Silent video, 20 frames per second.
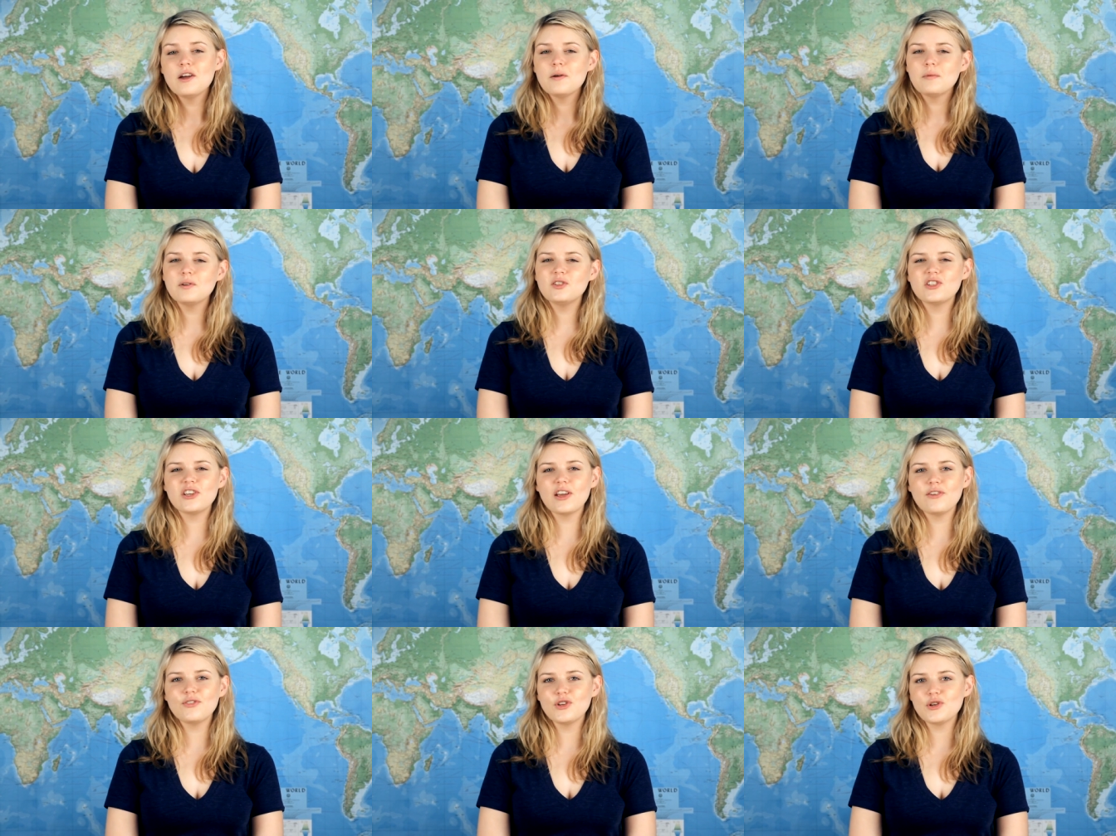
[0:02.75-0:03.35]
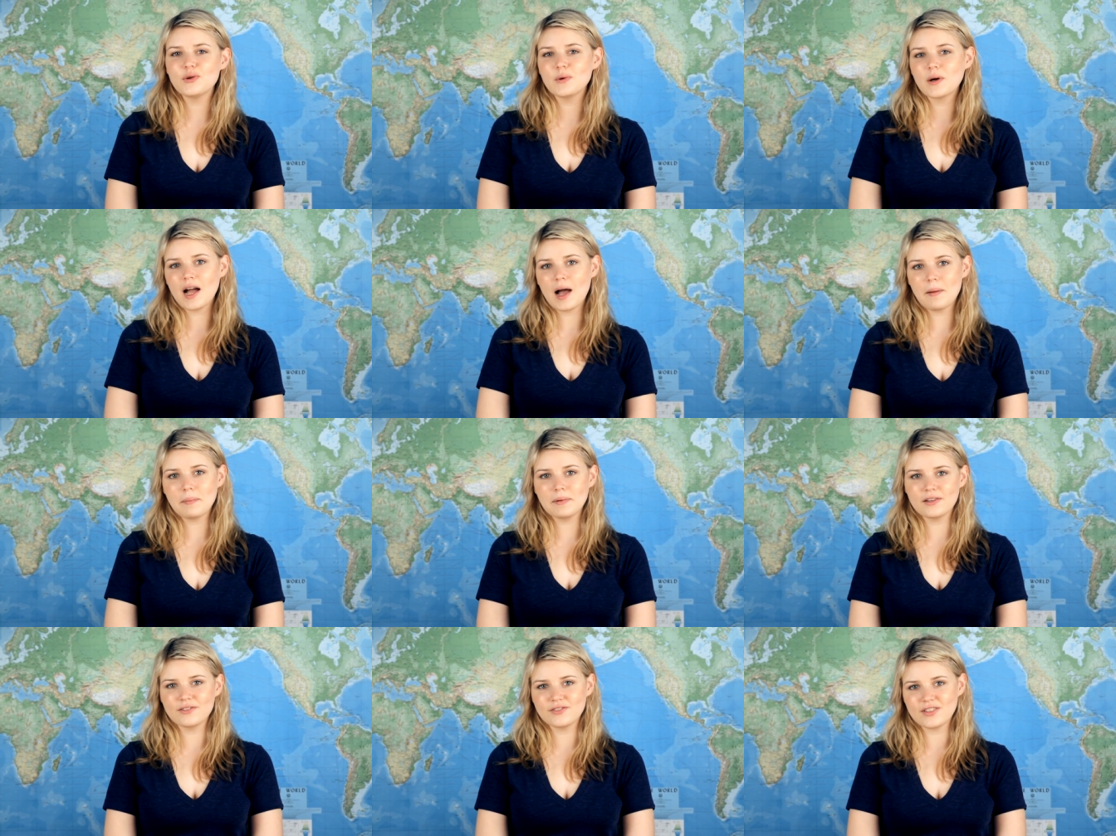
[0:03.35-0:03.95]
which gives you a
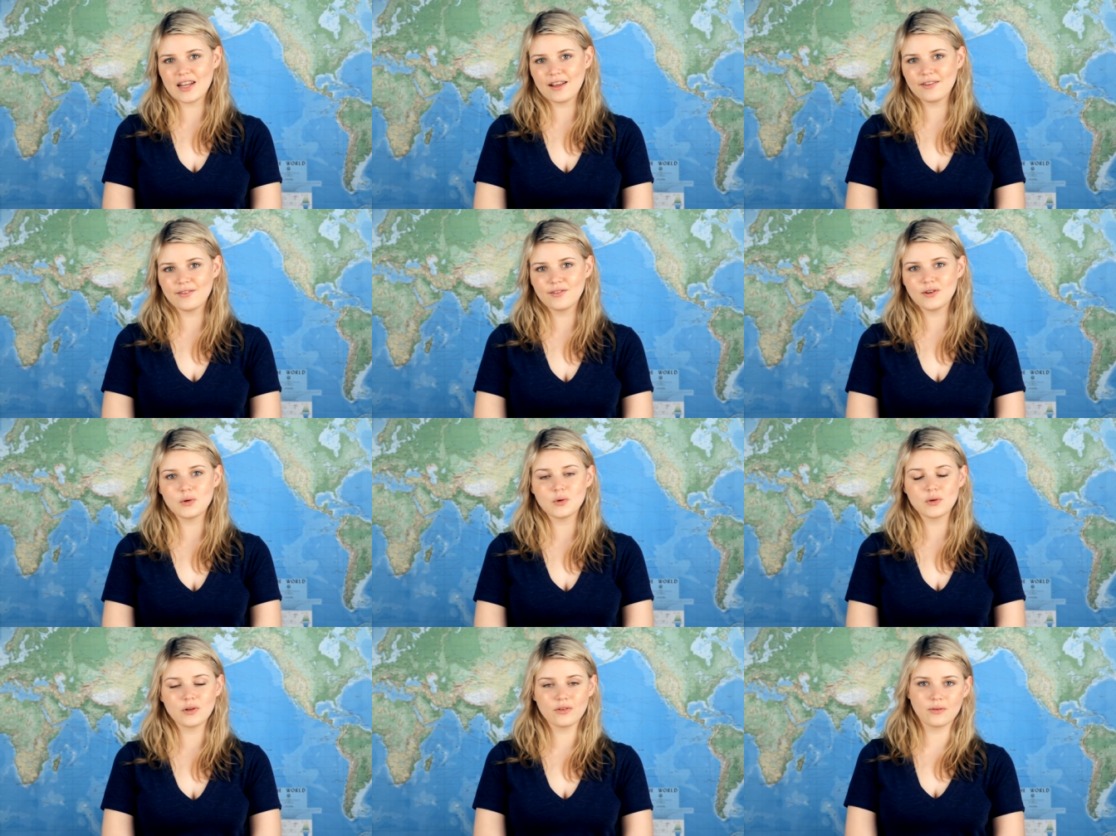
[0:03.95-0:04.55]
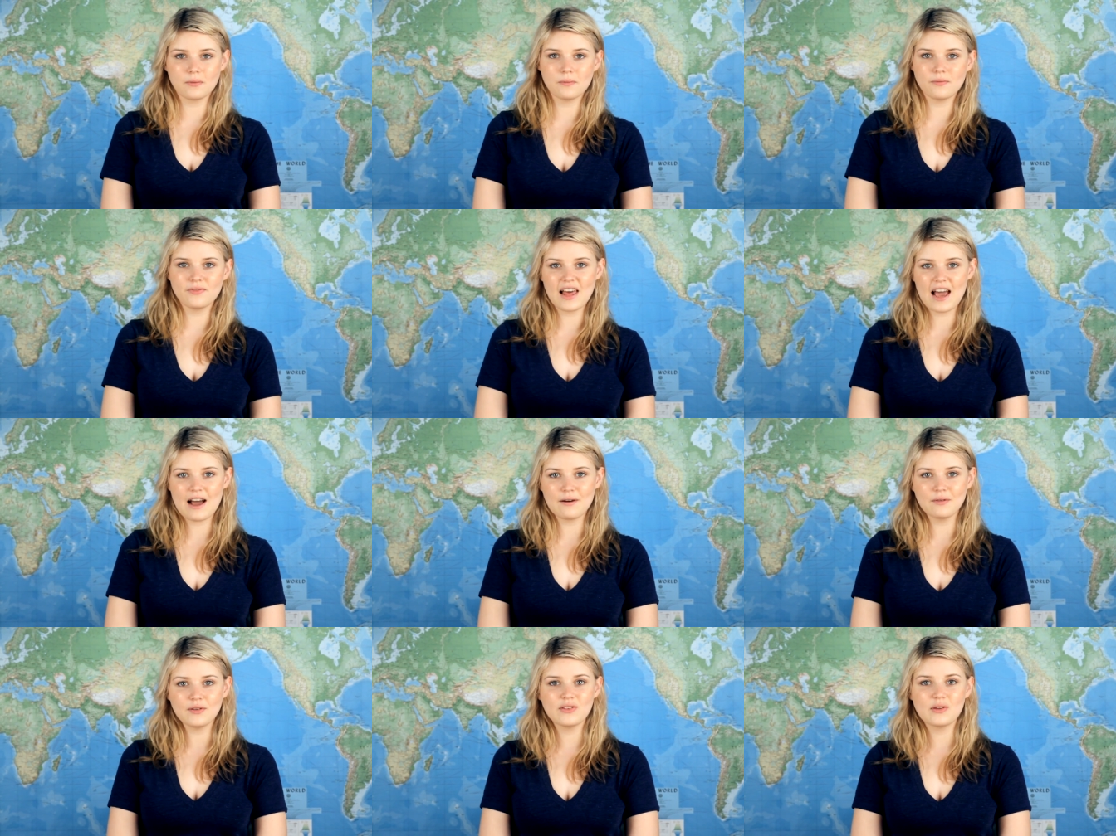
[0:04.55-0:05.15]
couple of days to order some
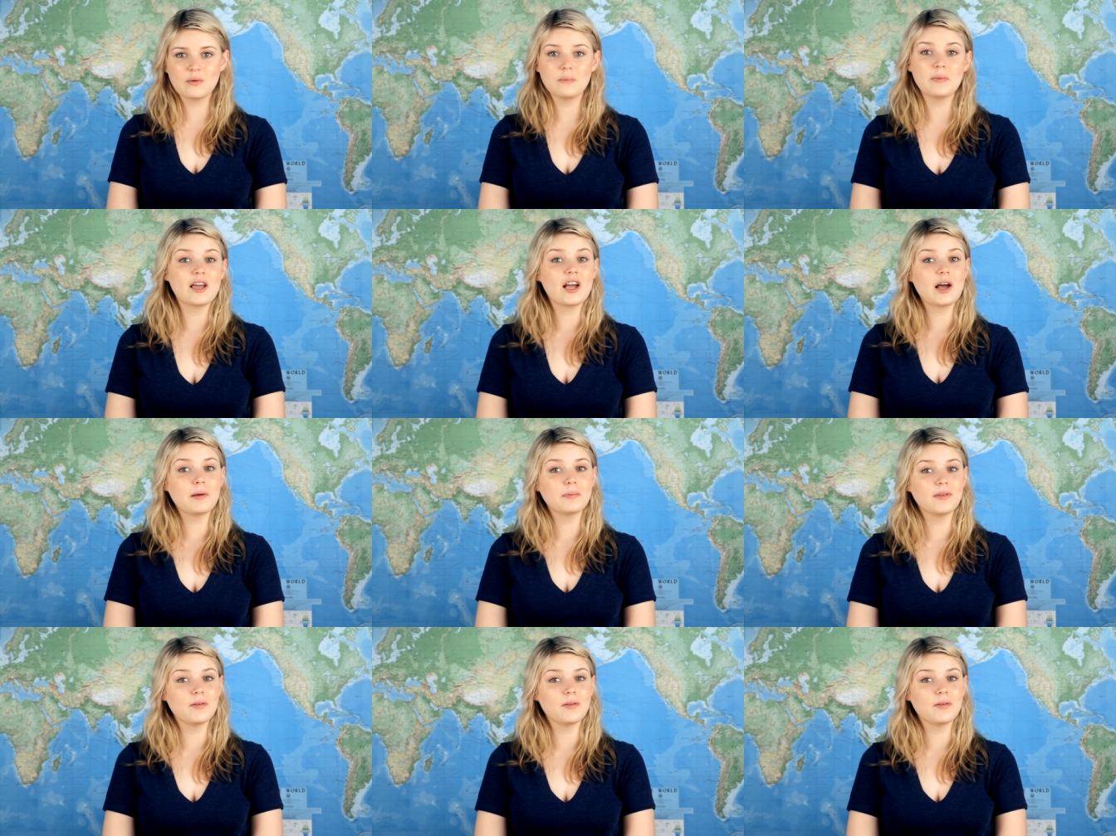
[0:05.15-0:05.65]
flowers or pick up